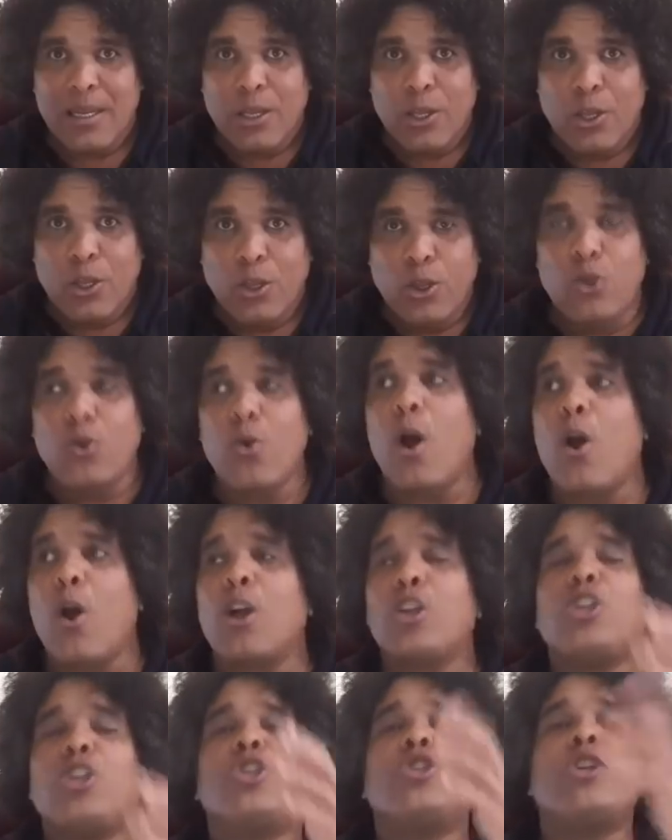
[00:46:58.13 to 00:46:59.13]
You are going to
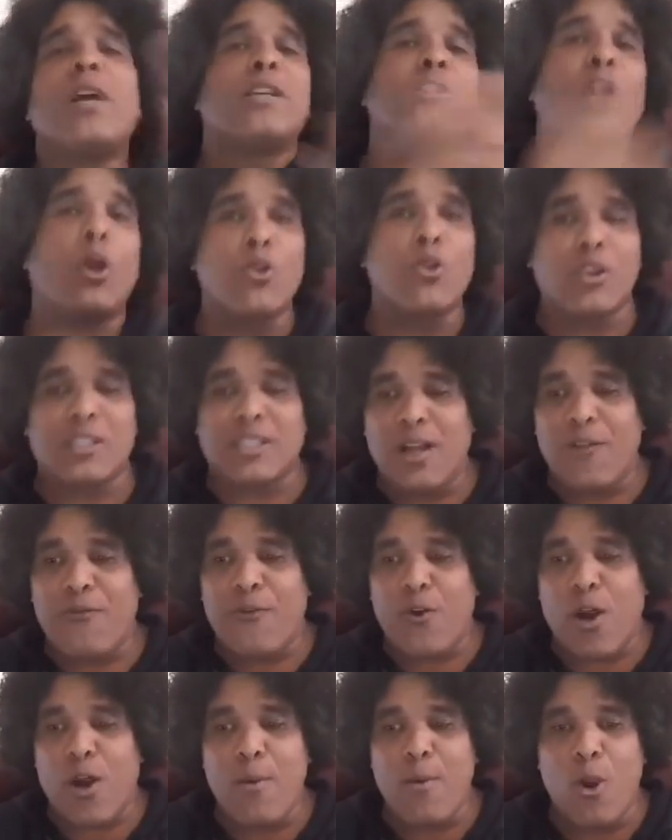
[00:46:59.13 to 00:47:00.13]
stress out yourself for
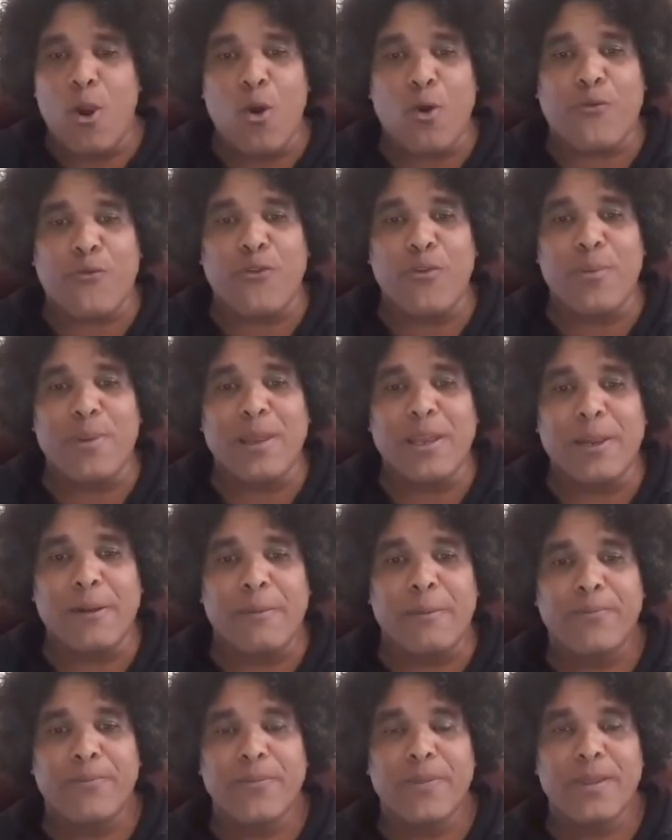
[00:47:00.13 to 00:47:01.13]
come look for me?
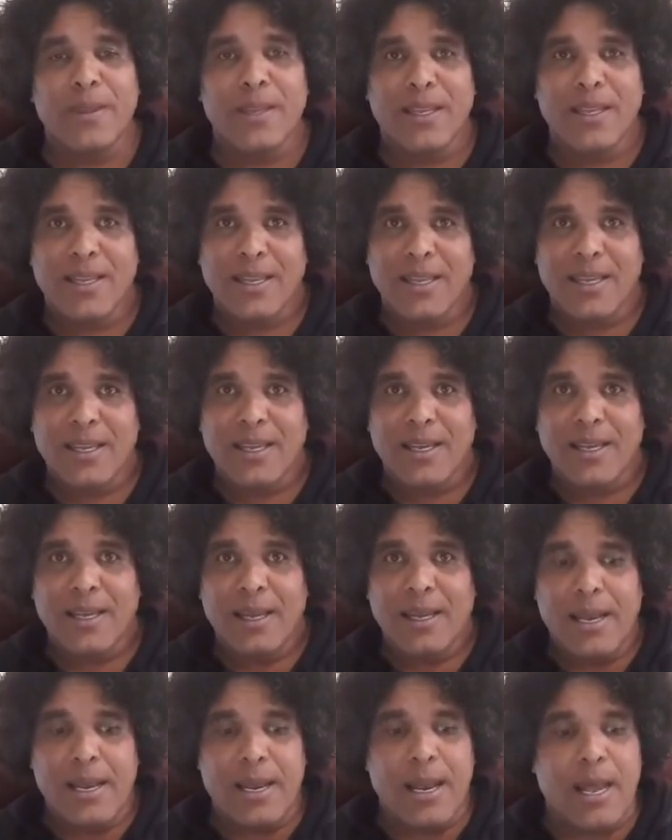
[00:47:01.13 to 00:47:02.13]

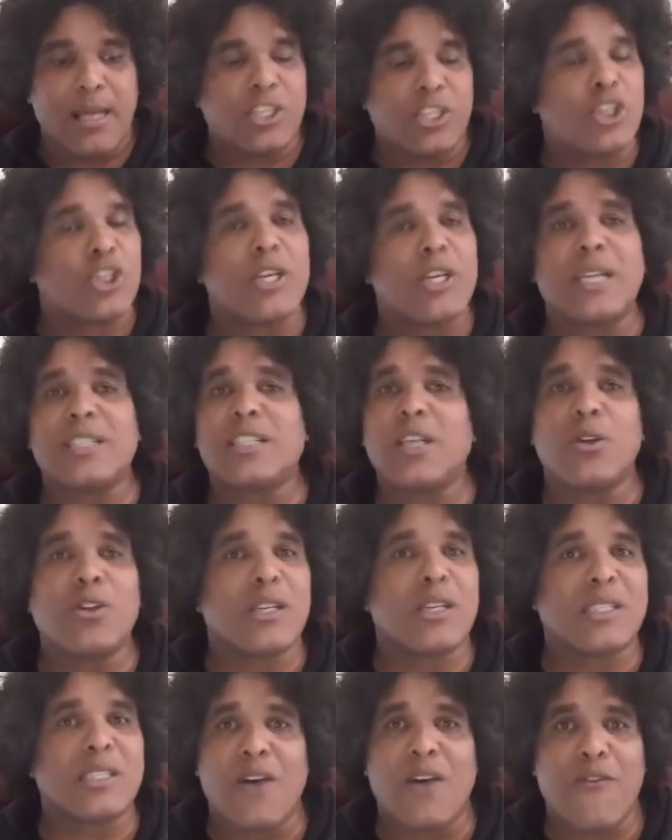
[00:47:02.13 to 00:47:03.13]
Not stress out
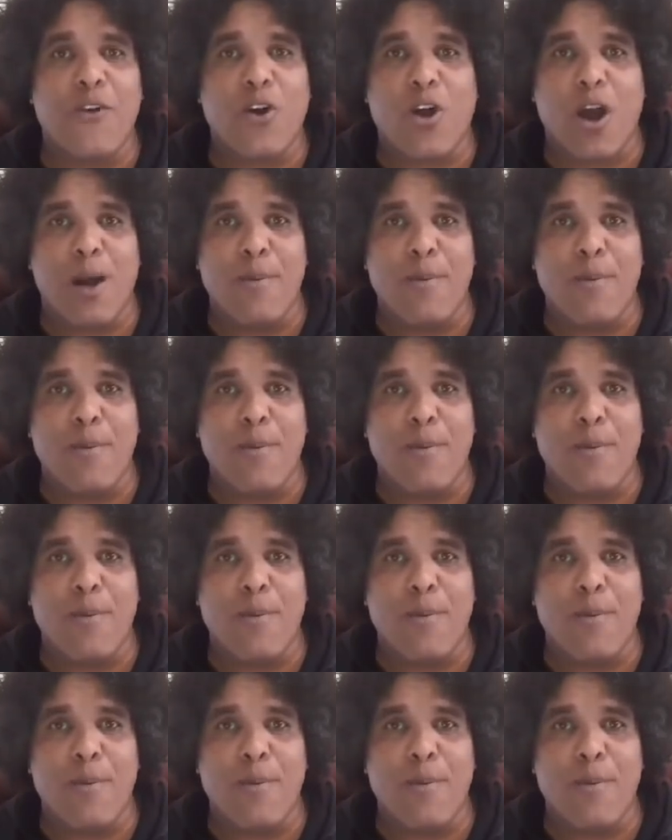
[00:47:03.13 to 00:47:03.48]
yourself for come look